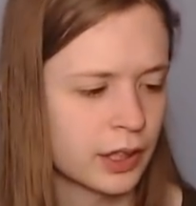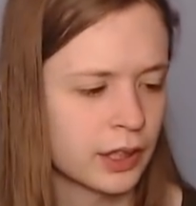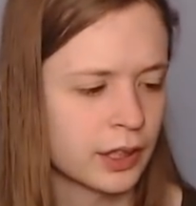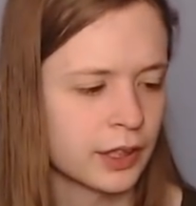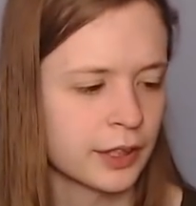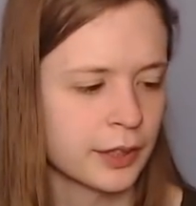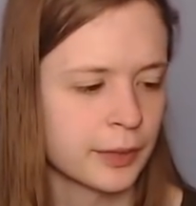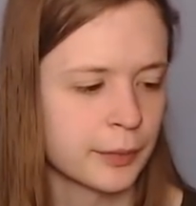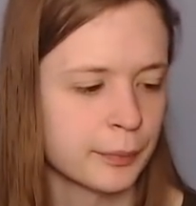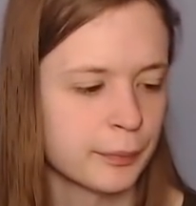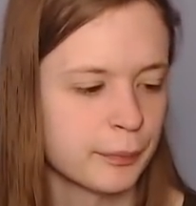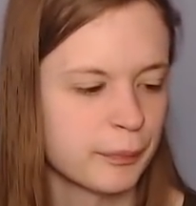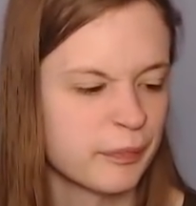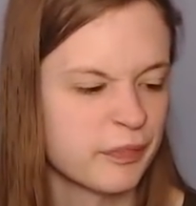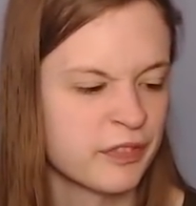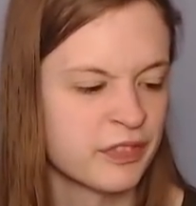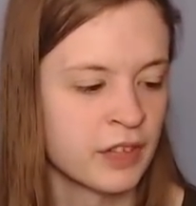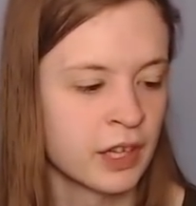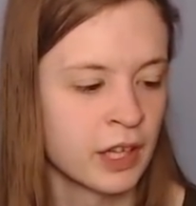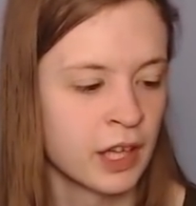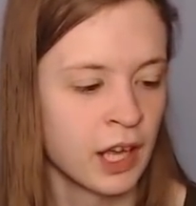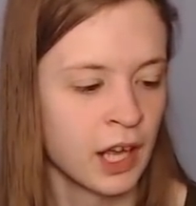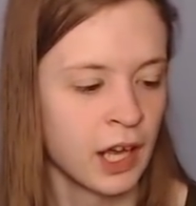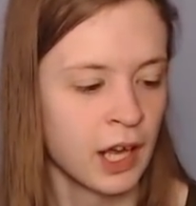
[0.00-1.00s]

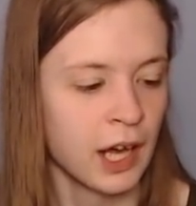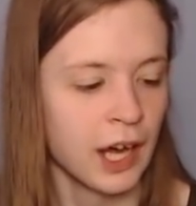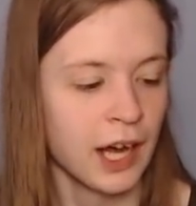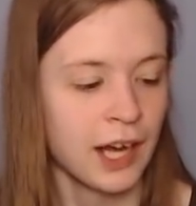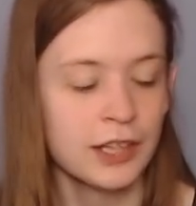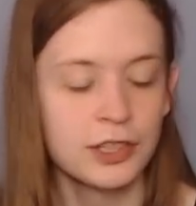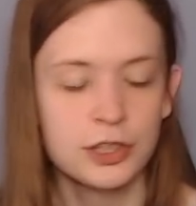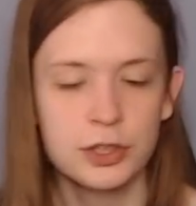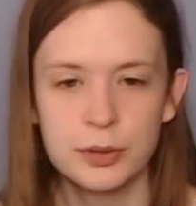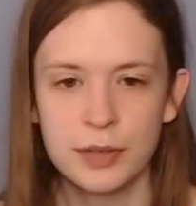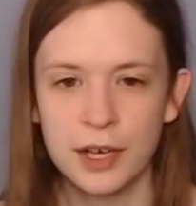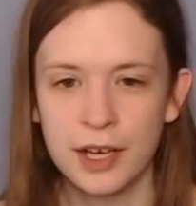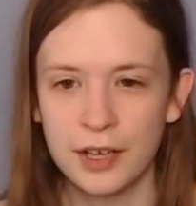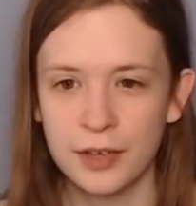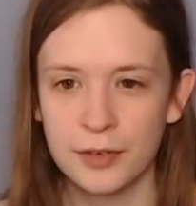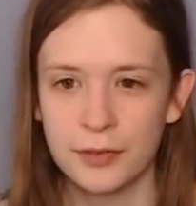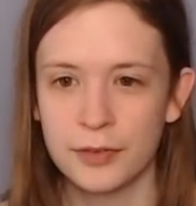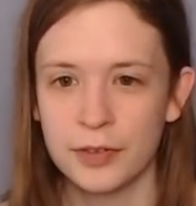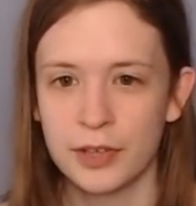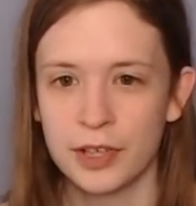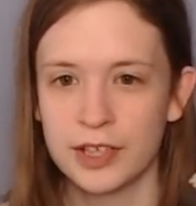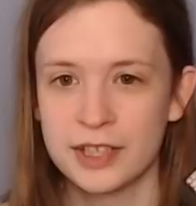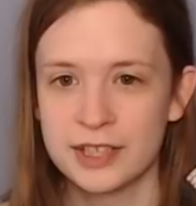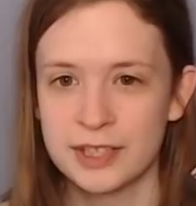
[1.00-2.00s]
I do
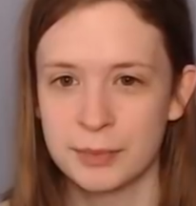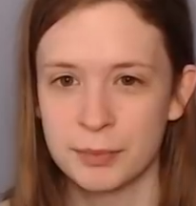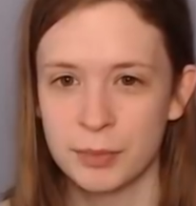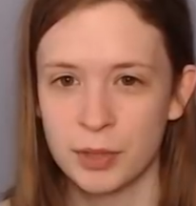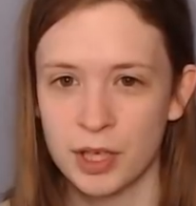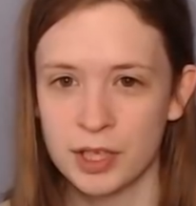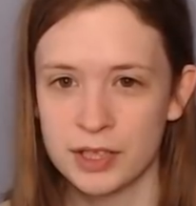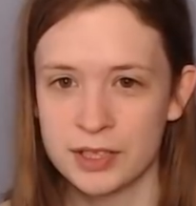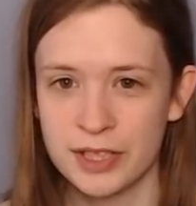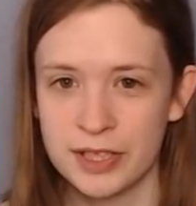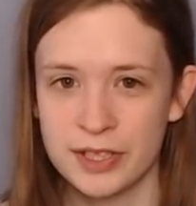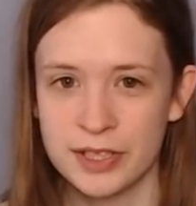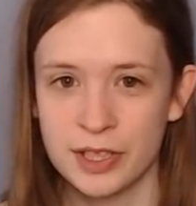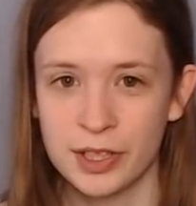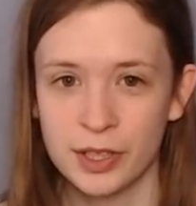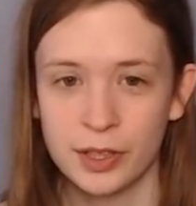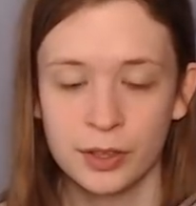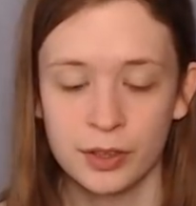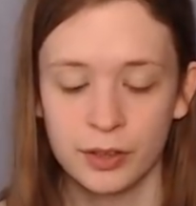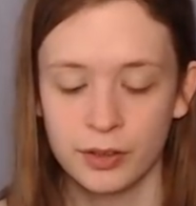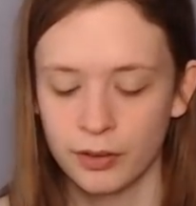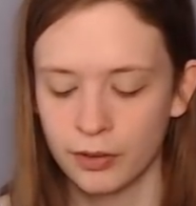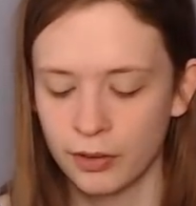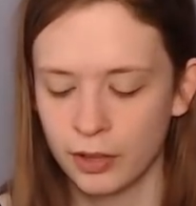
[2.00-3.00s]
have some proxies
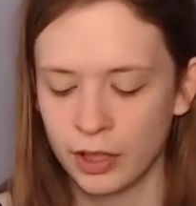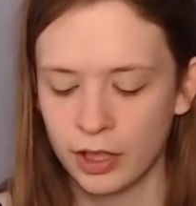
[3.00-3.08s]
here.